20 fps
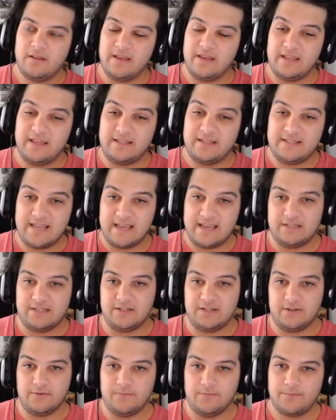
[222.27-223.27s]
it takes
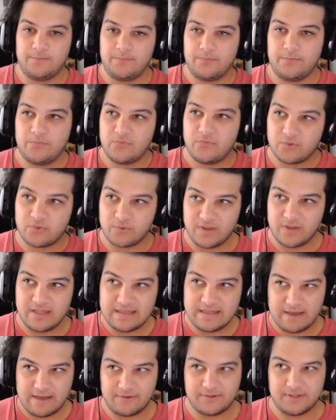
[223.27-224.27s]
you
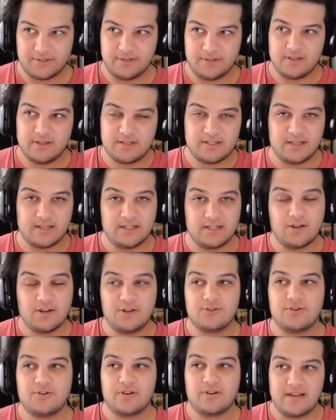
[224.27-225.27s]

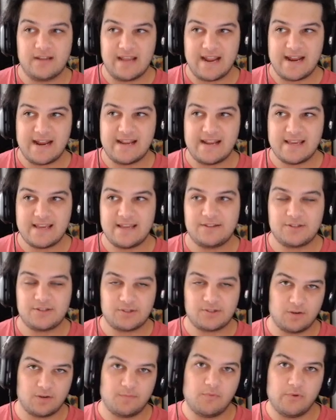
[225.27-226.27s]
3,688
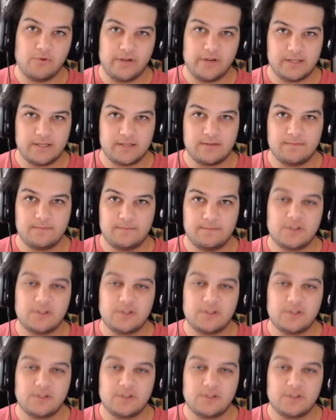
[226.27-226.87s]
star points